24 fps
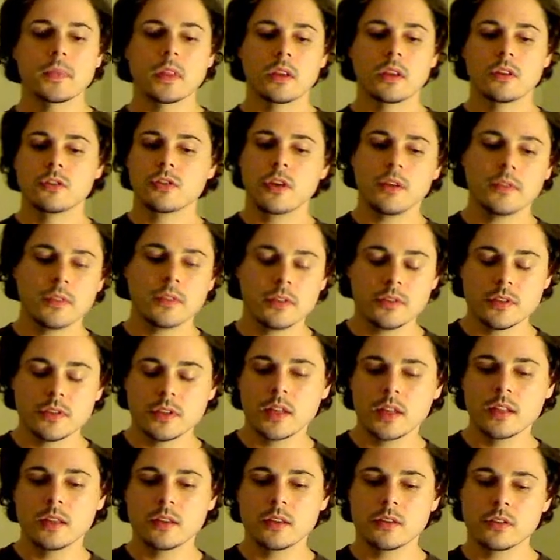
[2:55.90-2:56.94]
So you have to
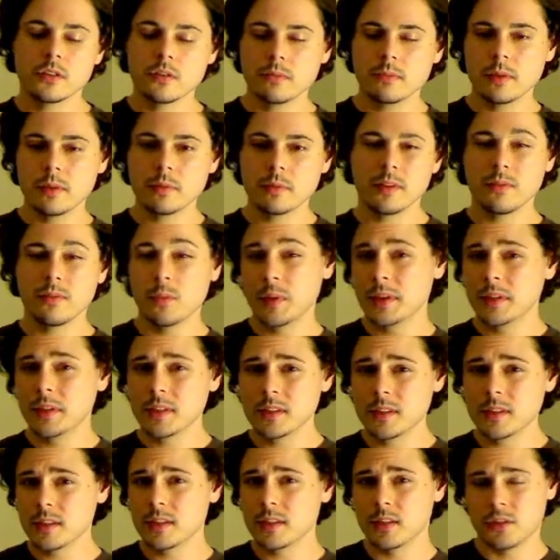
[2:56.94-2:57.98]
understand that certain people have
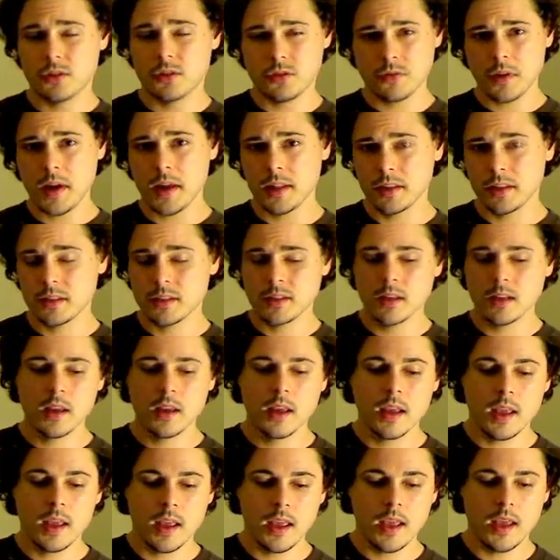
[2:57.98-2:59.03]
weaknesses and strengths,
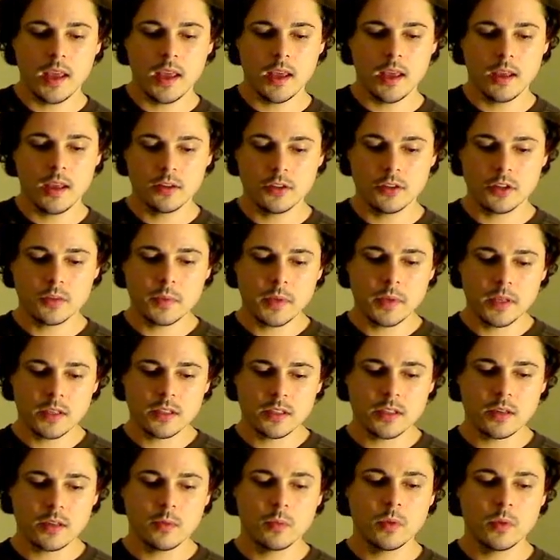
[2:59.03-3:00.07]
and just because
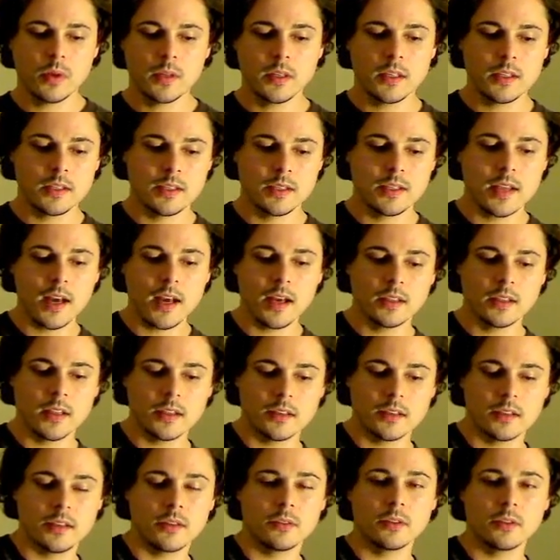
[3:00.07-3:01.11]
someone is not
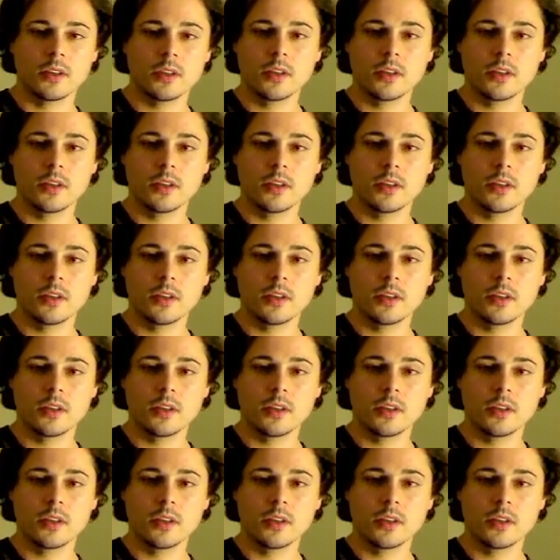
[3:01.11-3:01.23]
necessarily